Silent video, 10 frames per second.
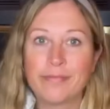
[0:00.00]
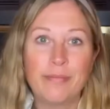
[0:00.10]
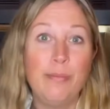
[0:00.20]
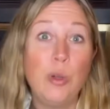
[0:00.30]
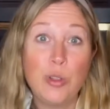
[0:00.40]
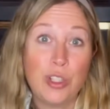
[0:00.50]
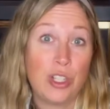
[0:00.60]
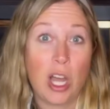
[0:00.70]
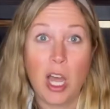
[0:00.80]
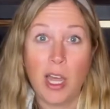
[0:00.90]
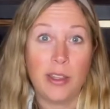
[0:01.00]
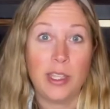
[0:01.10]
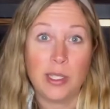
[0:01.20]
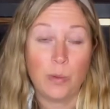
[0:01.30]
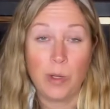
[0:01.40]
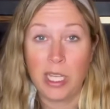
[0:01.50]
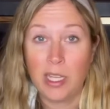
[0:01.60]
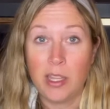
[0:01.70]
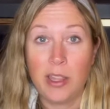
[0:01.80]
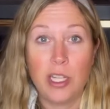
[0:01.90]
Moosejaw this
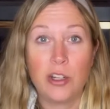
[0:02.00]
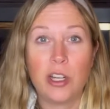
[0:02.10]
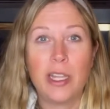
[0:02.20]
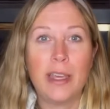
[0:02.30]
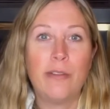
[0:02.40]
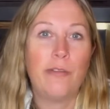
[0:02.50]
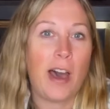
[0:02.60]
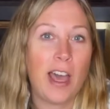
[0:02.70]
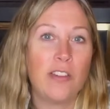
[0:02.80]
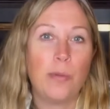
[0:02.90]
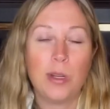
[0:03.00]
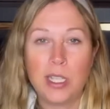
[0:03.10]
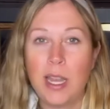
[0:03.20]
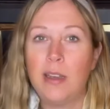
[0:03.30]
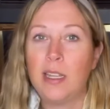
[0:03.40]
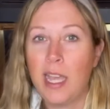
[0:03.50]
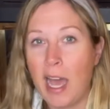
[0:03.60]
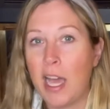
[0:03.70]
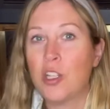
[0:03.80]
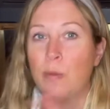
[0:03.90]
week, then you're gonna get five percent
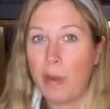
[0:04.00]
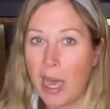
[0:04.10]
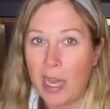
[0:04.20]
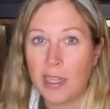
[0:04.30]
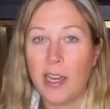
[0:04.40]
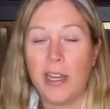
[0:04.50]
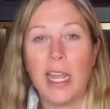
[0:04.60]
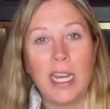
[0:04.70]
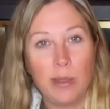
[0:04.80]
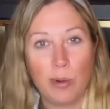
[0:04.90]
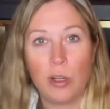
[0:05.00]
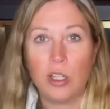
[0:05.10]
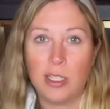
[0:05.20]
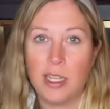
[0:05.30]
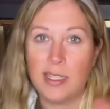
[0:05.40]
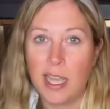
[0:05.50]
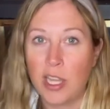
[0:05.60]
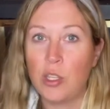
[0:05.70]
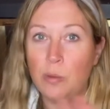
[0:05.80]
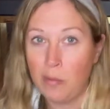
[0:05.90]
cash back on any purchases
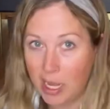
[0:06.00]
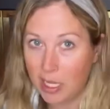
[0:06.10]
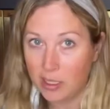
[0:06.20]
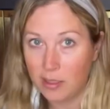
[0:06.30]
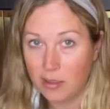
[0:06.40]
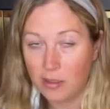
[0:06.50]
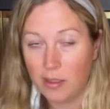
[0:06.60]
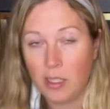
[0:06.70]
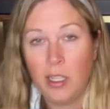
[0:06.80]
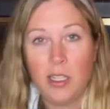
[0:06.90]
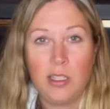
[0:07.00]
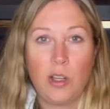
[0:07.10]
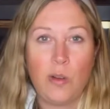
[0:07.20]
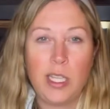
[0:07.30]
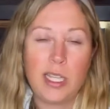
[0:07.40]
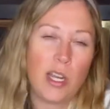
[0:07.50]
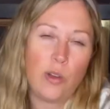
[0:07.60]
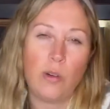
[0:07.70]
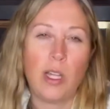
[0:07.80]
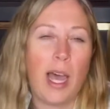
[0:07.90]
that you made. So it's kind of
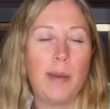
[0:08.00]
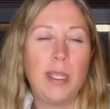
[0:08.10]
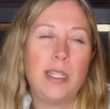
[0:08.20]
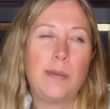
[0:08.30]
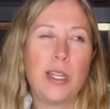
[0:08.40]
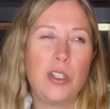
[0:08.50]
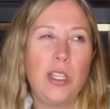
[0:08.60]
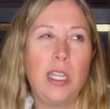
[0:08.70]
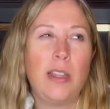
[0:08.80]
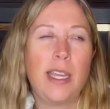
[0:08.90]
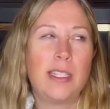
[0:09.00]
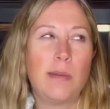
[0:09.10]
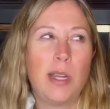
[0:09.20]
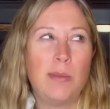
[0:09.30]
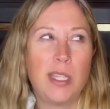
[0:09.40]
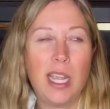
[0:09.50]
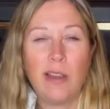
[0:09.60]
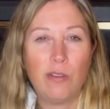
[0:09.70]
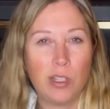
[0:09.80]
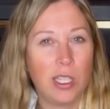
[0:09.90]
cool. I mean, especially, like, sometimes they
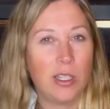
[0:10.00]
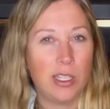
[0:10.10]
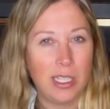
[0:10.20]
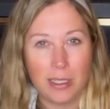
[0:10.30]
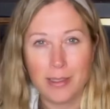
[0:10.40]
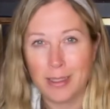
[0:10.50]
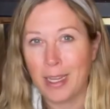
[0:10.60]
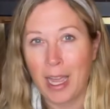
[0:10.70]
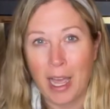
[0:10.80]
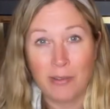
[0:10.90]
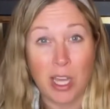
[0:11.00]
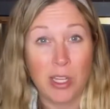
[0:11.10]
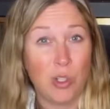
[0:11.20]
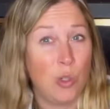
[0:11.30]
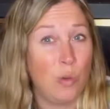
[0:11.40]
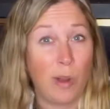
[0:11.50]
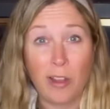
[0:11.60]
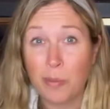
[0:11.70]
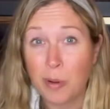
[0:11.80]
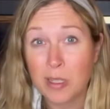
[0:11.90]
have really good deals. Like, I've gotten
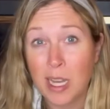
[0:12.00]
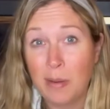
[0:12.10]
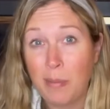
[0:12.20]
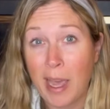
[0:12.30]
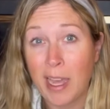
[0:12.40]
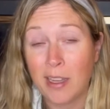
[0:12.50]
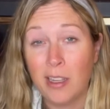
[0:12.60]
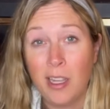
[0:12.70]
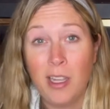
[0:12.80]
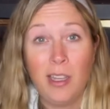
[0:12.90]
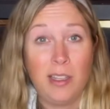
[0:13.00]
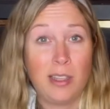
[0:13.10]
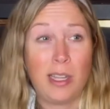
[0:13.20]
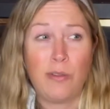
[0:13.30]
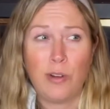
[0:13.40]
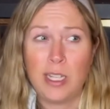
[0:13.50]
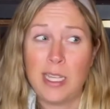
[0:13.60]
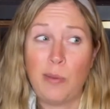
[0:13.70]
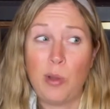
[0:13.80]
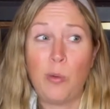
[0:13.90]
twelve percent back. Like, for
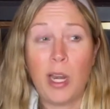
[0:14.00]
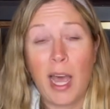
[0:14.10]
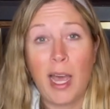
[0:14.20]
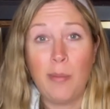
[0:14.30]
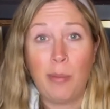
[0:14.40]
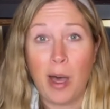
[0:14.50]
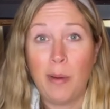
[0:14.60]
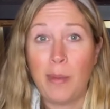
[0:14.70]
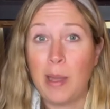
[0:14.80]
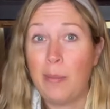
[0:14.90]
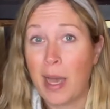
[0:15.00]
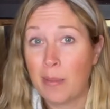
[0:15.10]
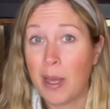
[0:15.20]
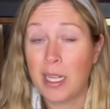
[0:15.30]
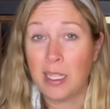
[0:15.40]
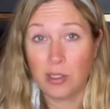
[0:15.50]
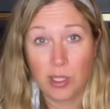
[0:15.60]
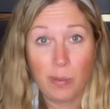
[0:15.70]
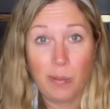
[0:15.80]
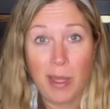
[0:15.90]
example, when I bought my backpacking
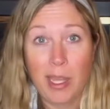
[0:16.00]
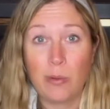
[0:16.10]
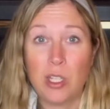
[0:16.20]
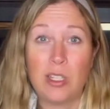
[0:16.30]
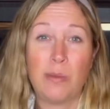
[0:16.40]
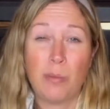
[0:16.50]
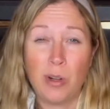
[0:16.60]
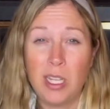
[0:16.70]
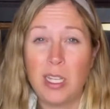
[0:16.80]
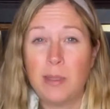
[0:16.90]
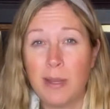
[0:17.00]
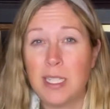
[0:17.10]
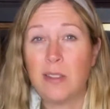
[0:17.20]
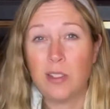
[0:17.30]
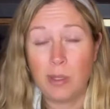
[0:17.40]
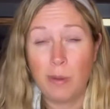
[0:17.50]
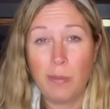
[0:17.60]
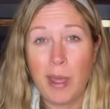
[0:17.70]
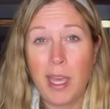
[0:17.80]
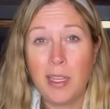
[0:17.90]
sleeping bag, which is a pretty expensive sleeping
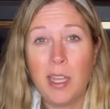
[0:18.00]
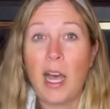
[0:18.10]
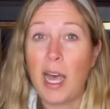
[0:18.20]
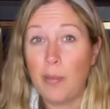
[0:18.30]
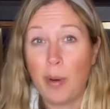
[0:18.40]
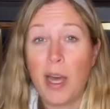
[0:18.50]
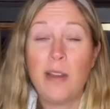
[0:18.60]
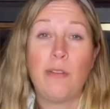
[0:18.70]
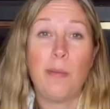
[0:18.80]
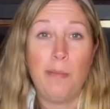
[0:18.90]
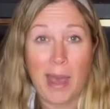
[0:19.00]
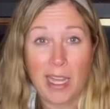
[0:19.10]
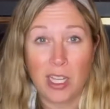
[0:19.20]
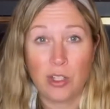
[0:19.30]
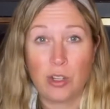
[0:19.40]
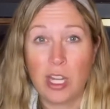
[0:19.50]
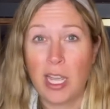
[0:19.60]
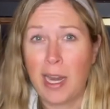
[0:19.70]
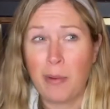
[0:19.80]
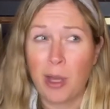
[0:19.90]
bag, I bought it from Backcountry,
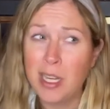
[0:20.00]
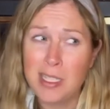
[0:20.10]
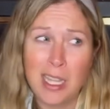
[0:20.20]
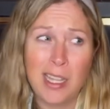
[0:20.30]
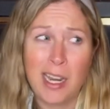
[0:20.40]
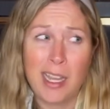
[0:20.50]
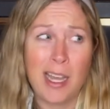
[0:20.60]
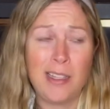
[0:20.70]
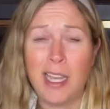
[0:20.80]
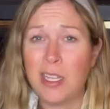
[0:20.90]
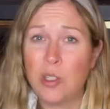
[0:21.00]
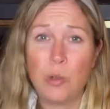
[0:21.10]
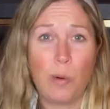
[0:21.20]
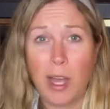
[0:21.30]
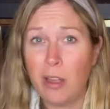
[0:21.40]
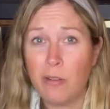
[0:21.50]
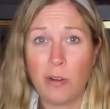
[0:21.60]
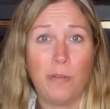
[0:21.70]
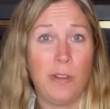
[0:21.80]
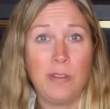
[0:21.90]
and I want to say that I got like twelve
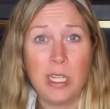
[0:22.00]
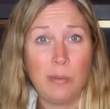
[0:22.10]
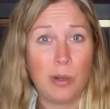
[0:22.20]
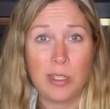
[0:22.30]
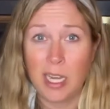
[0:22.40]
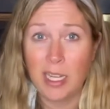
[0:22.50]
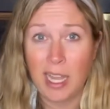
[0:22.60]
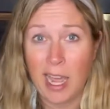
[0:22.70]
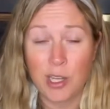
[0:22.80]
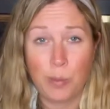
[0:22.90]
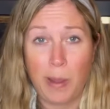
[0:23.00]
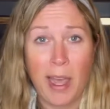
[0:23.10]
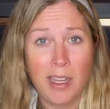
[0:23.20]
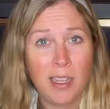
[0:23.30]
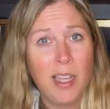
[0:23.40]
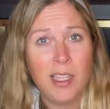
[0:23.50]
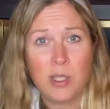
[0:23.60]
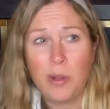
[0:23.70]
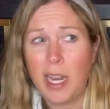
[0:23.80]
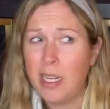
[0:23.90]
or fifteen percent cash back.
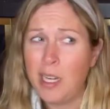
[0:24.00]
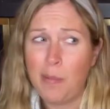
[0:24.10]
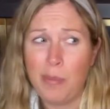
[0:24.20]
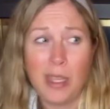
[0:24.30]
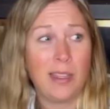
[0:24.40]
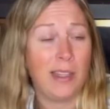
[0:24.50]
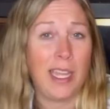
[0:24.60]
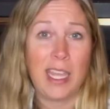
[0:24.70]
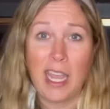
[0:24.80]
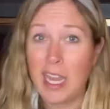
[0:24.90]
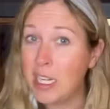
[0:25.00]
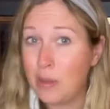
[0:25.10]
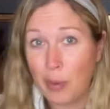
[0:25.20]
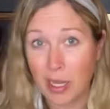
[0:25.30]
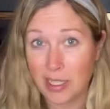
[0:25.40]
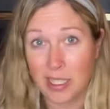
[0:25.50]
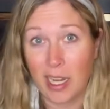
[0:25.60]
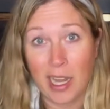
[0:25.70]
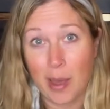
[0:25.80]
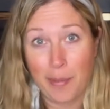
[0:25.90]
So it ended up being like eighty bucks that
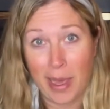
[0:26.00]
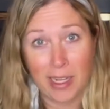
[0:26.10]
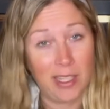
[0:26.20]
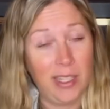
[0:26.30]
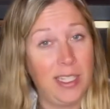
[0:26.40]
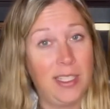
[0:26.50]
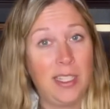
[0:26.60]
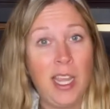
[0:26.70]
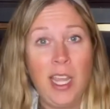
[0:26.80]
I got back on this.